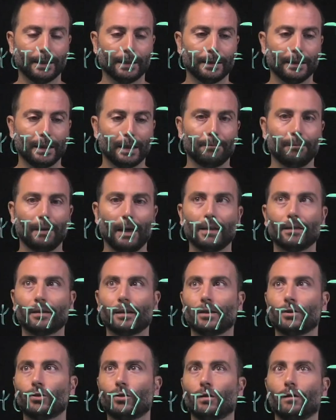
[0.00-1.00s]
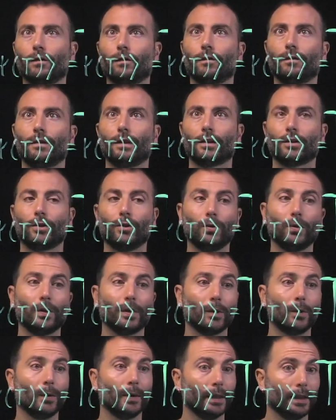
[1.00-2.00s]
the advantage of the
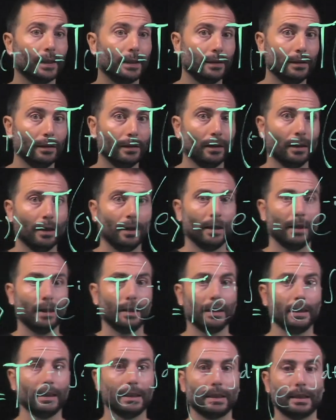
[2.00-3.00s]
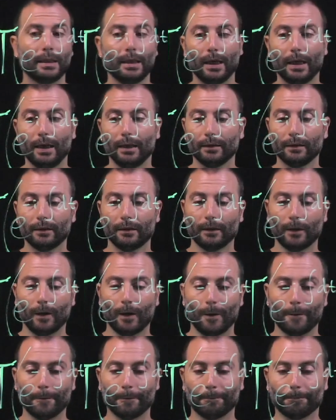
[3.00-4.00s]
QAOA is that
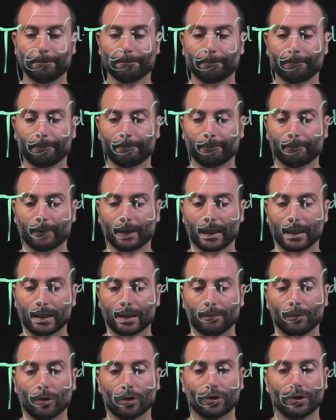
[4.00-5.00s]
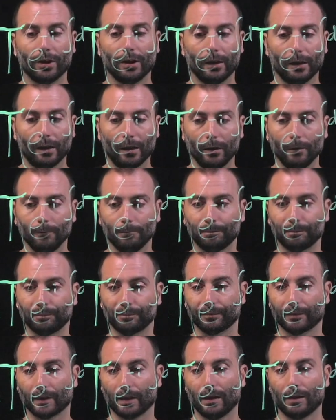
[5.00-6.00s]
it's more general.
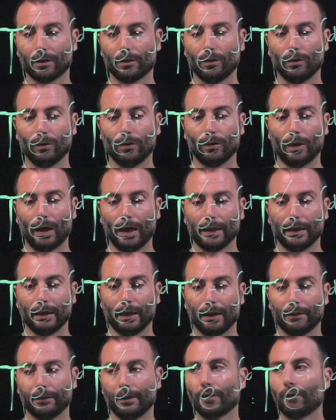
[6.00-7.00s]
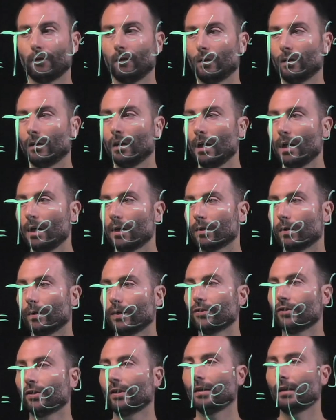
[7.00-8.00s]
So and therefore, so
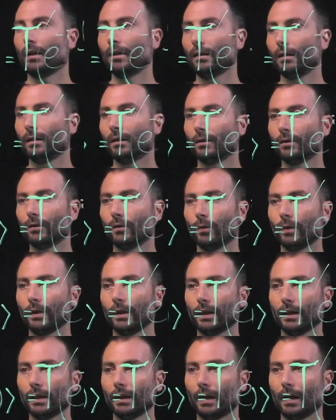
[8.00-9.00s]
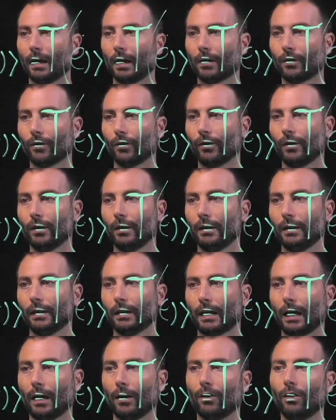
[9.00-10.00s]
in general, we currently
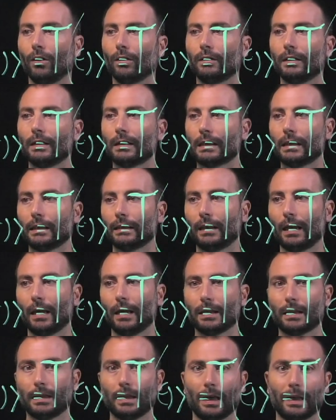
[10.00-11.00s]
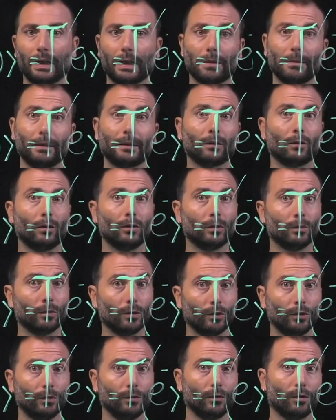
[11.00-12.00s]
cannot discretize adiabatic quantum
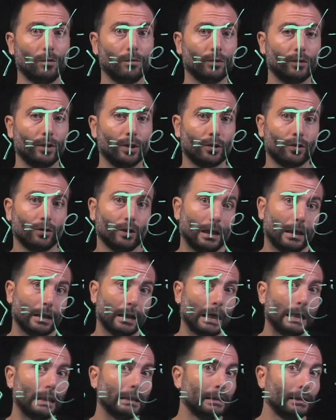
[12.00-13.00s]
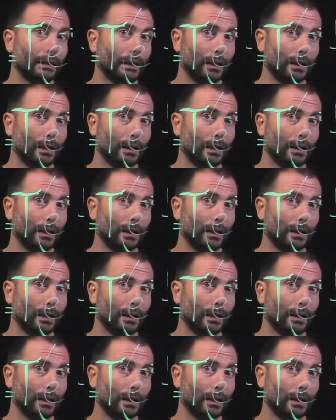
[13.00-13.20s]
computation and run it